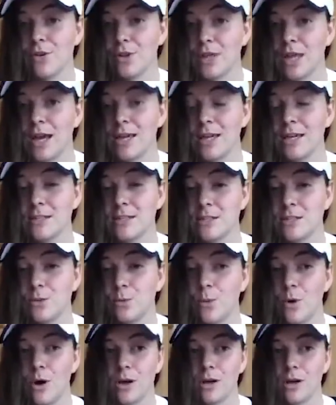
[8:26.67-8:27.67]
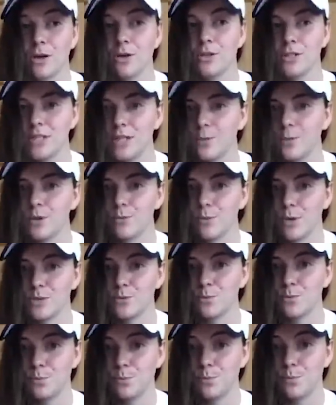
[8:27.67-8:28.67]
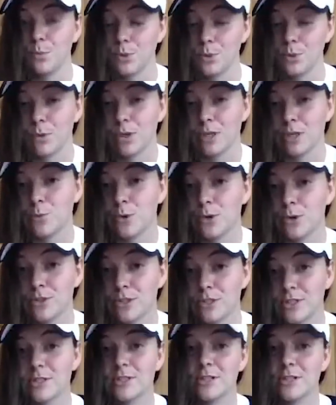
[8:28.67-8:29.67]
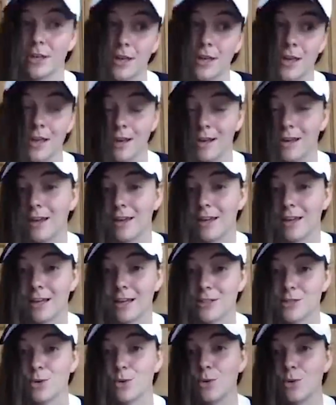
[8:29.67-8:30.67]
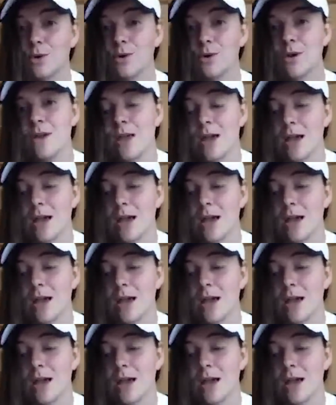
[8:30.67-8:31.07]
and that is to work closely with my sponsors like Castore,